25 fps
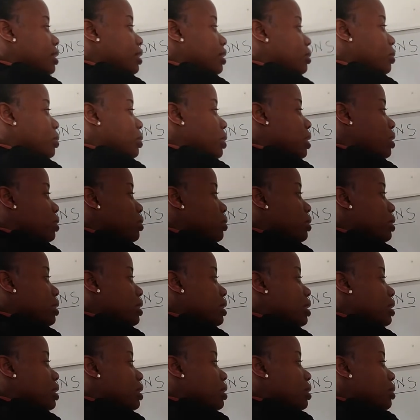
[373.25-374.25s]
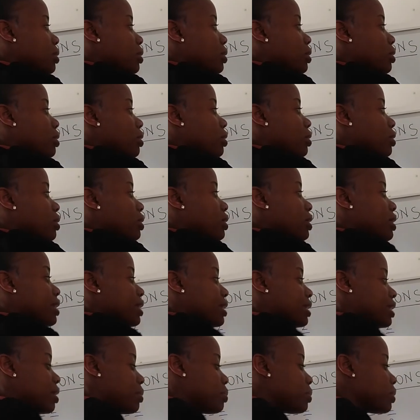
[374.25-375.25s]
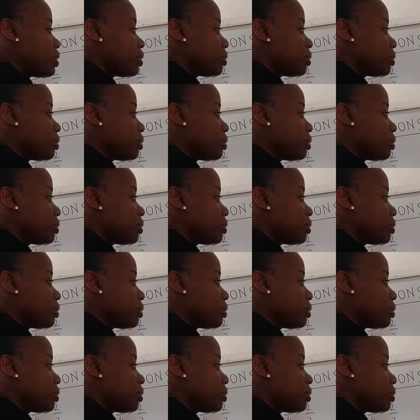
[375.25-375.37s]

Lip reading: We want to see all the steps.